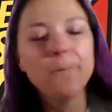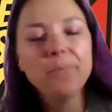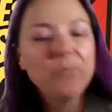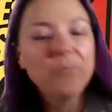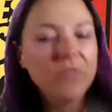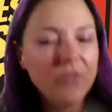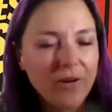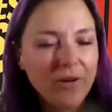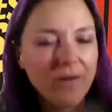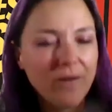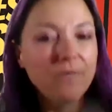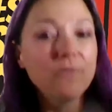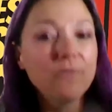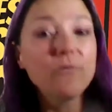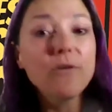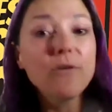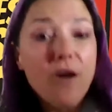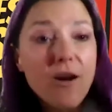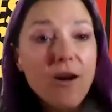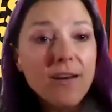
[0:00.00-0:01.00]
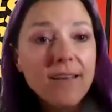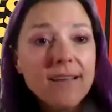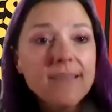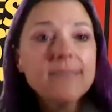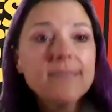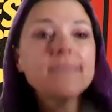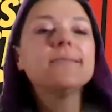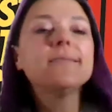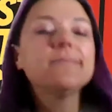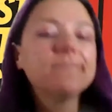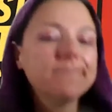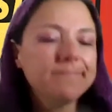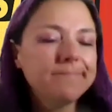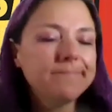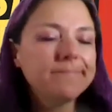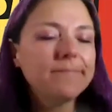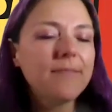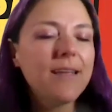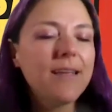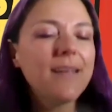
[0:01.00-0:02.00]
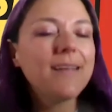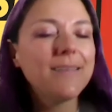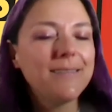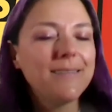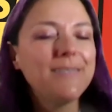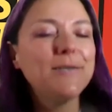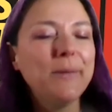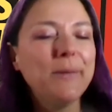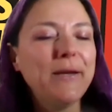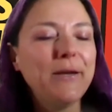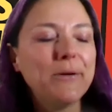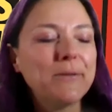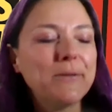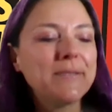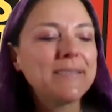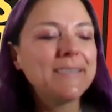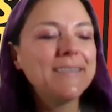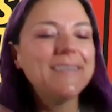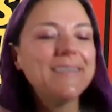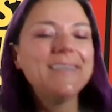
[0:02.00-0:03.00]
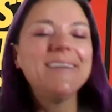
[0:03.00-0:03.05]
So regardless, it can still be used.